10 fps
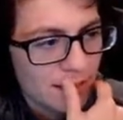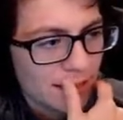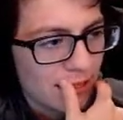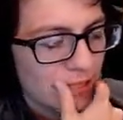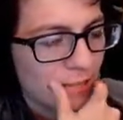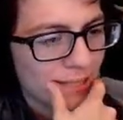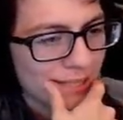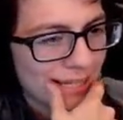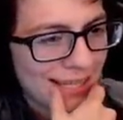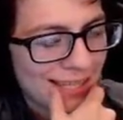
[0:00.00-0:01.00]
It's Big
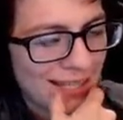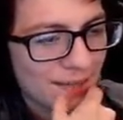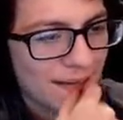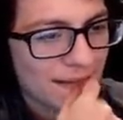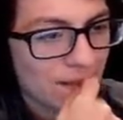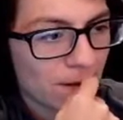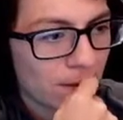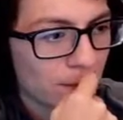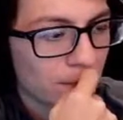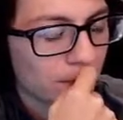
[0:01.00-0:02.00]
Cat. They could max
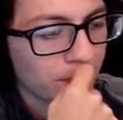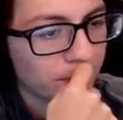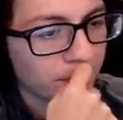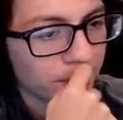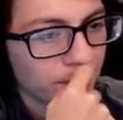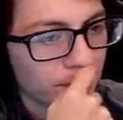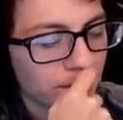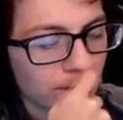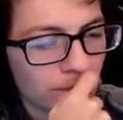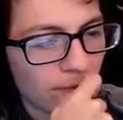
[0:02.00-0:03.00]
guard.
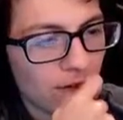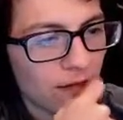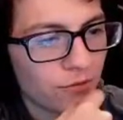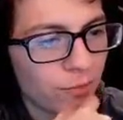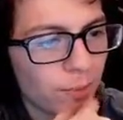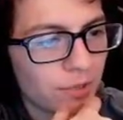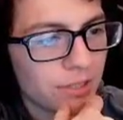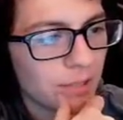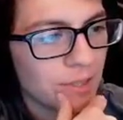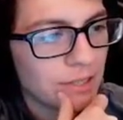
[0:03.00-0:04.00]
I have to remember Dynamax is